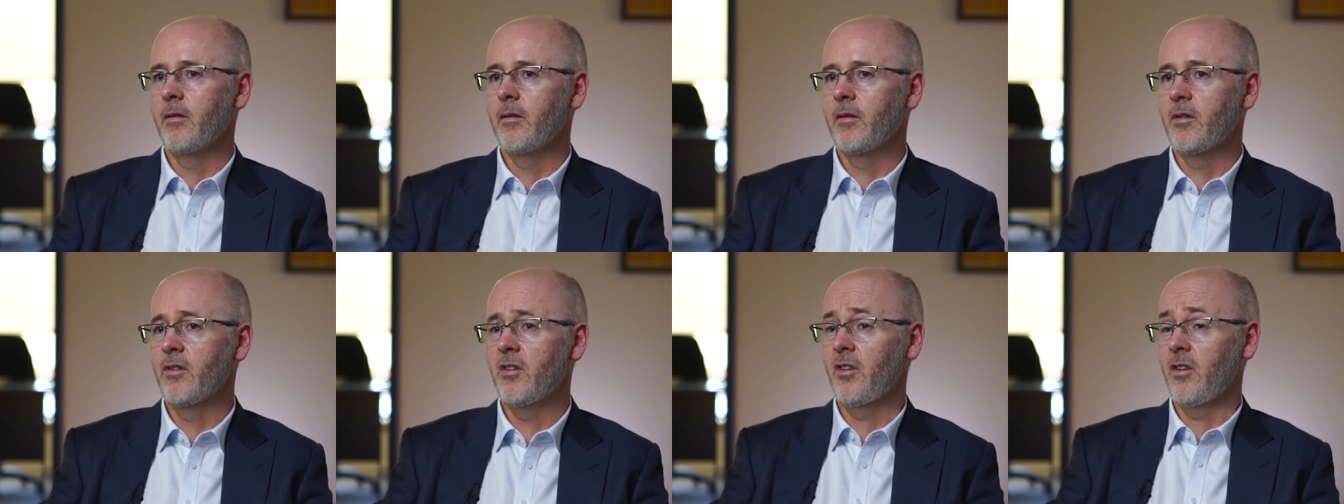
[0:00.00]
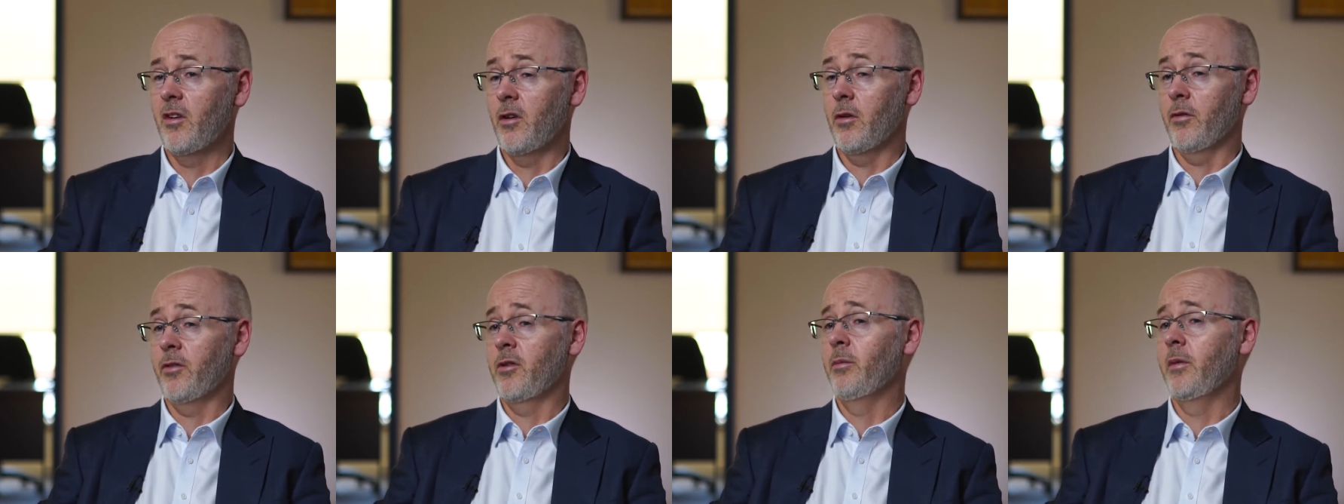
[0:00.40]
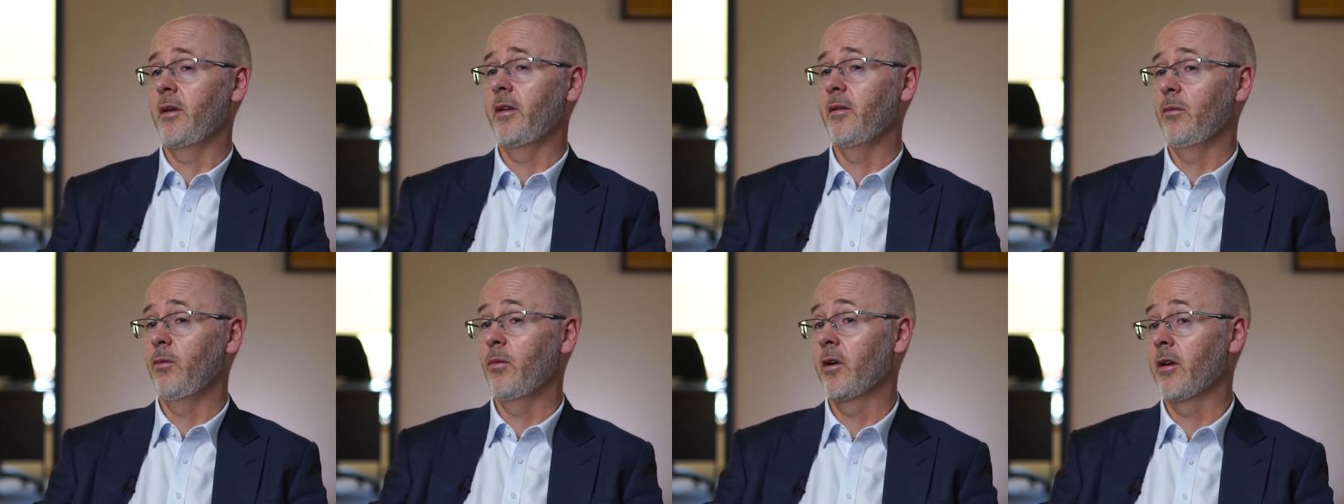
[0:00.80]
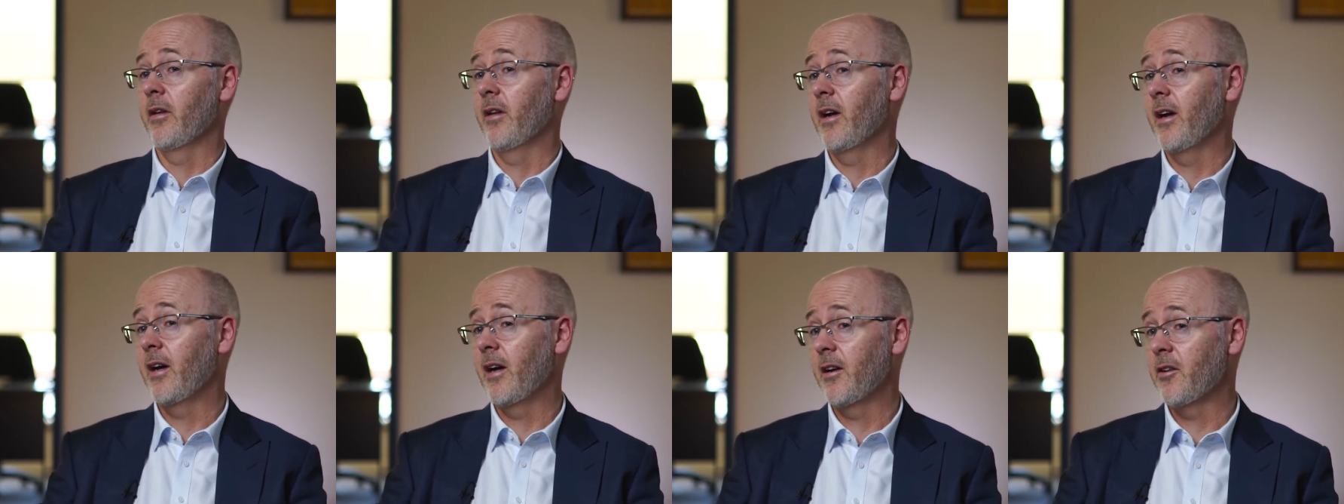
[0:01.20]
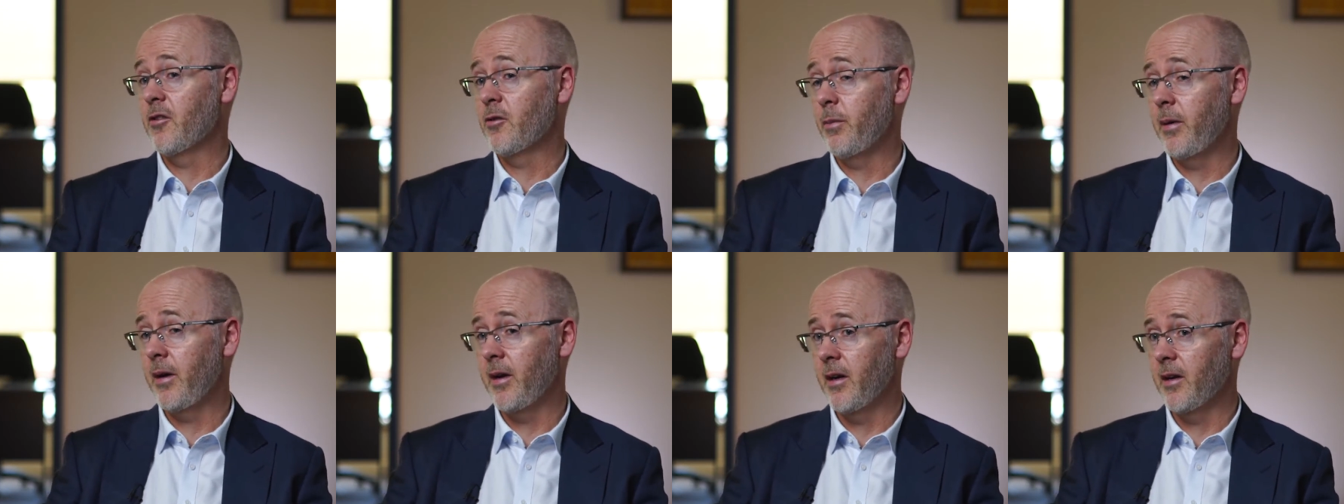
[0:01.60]
This can often be one of the
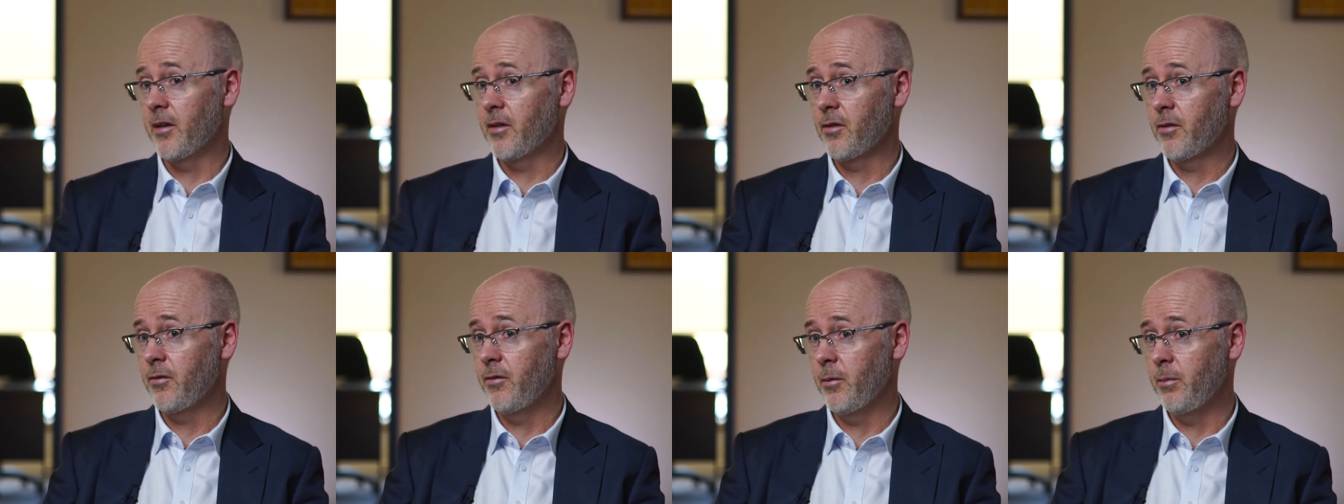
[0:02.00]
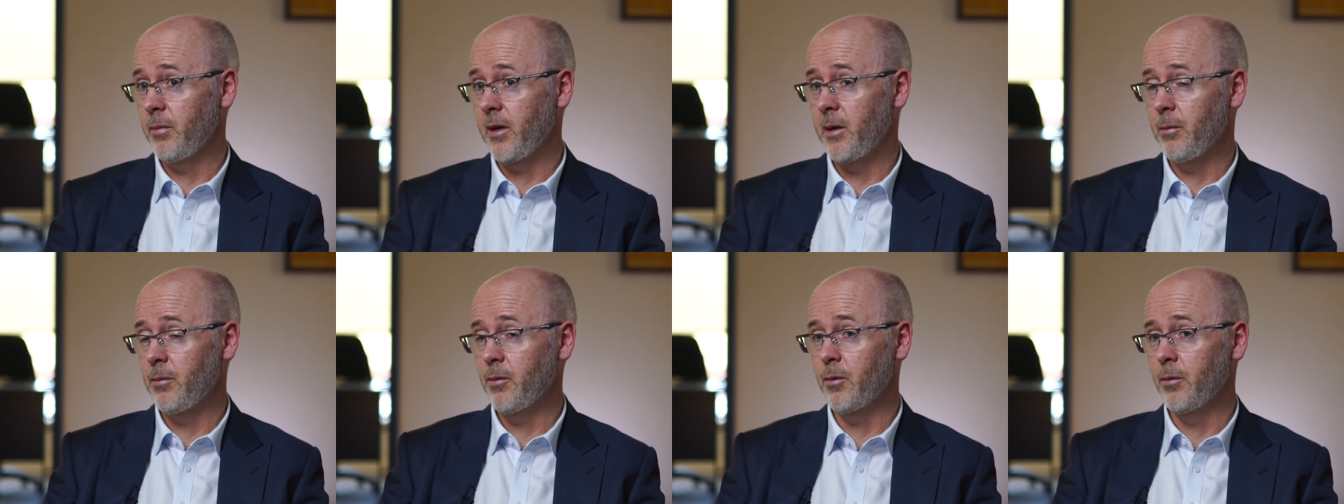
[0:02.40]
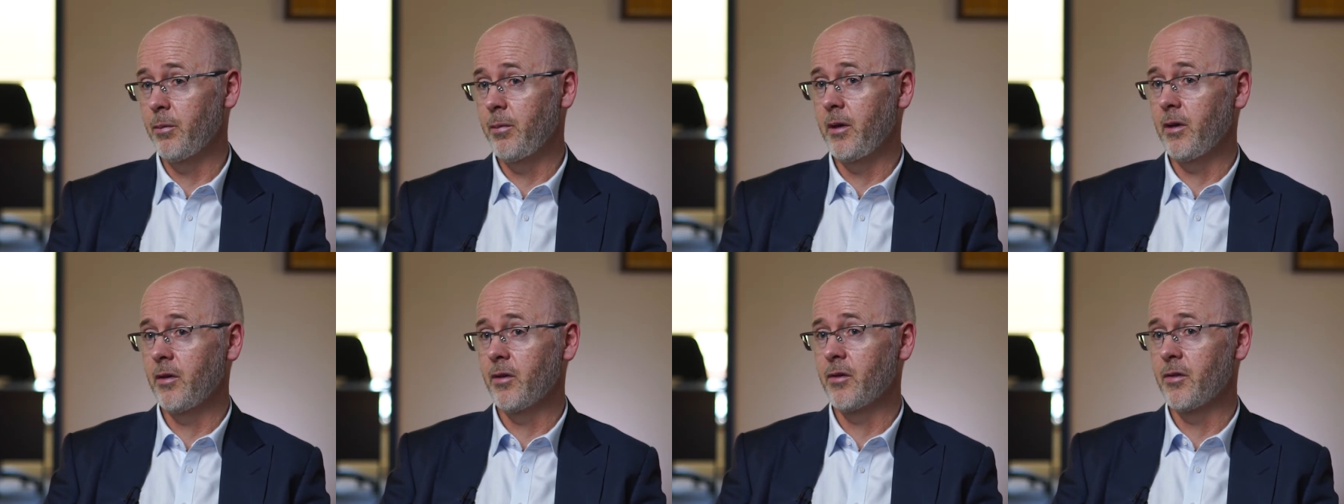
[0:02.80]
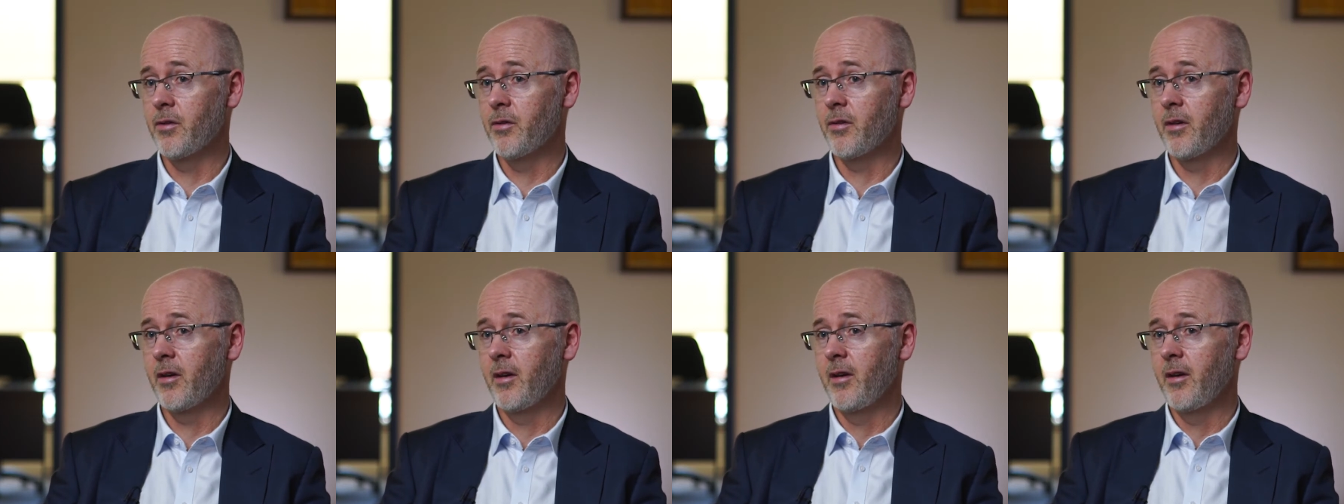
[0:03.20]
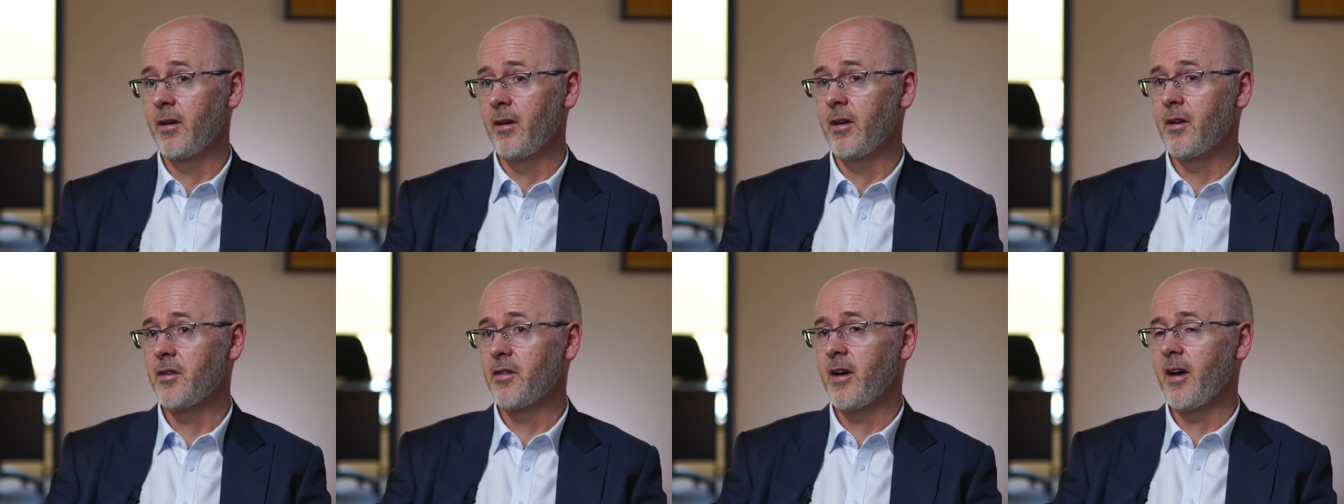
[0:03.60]
hardest parts for people because
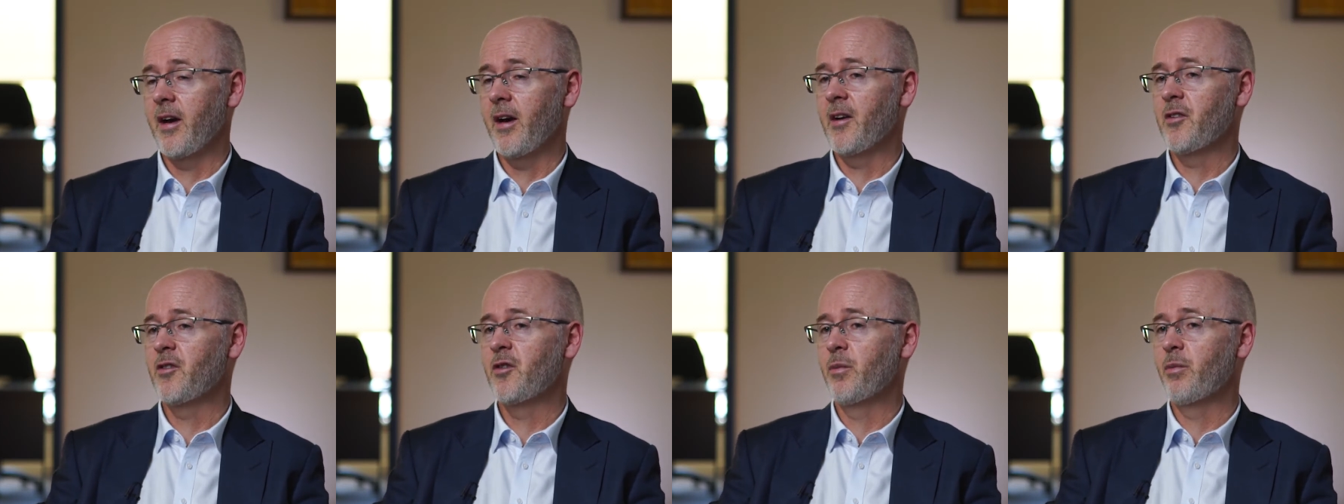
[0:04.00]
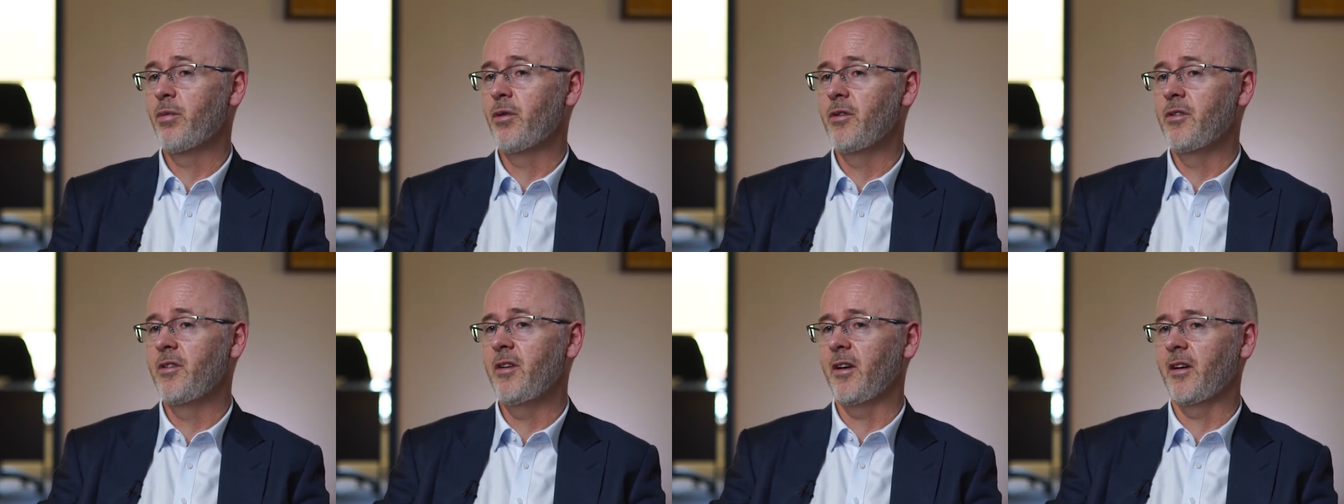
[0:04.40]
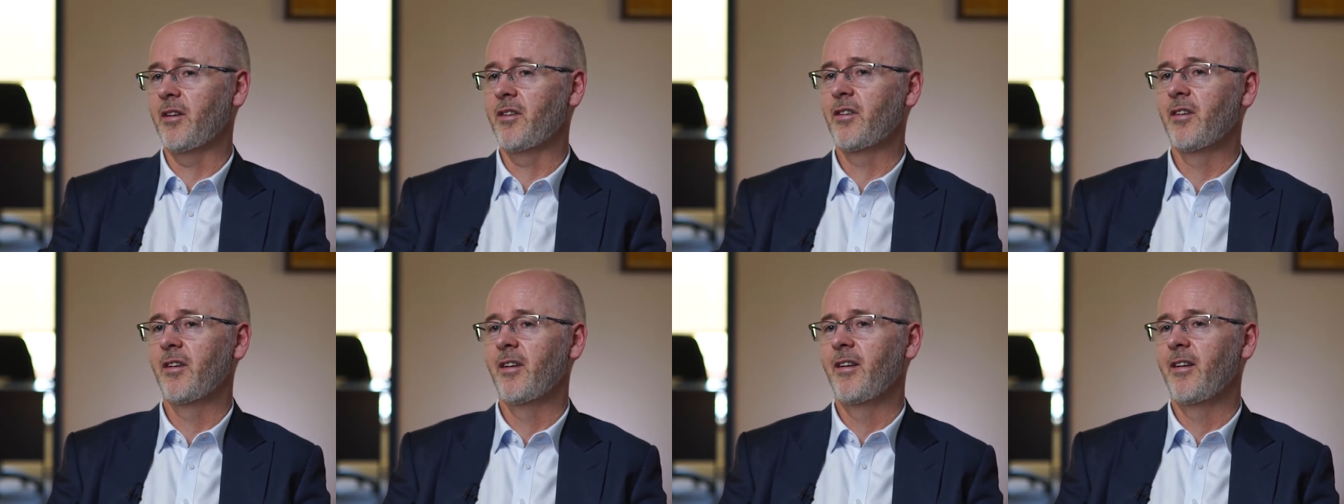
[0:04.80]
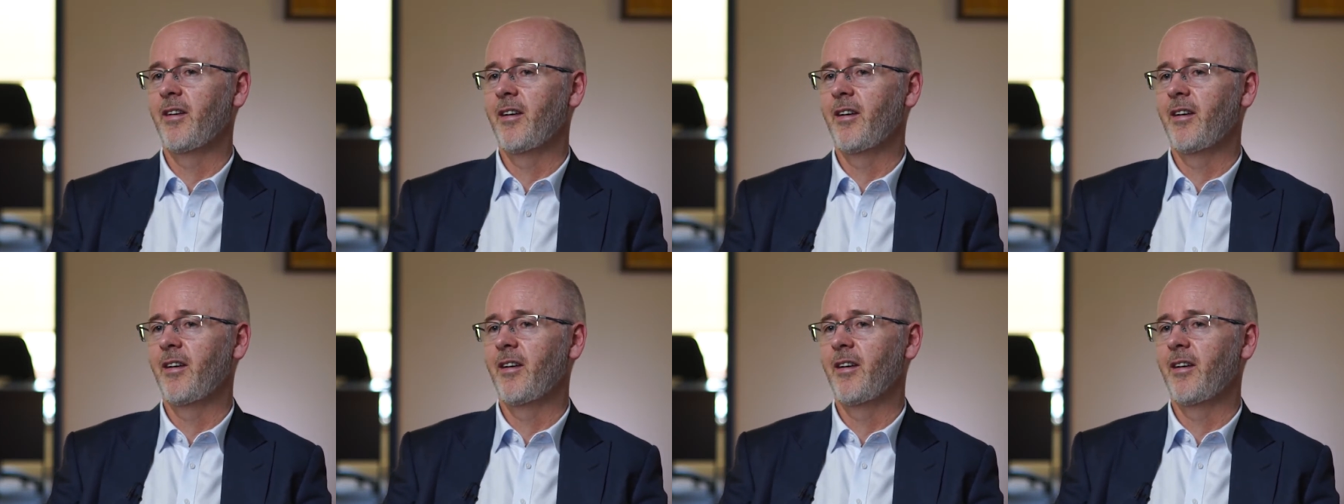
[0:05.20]
it's hard to predict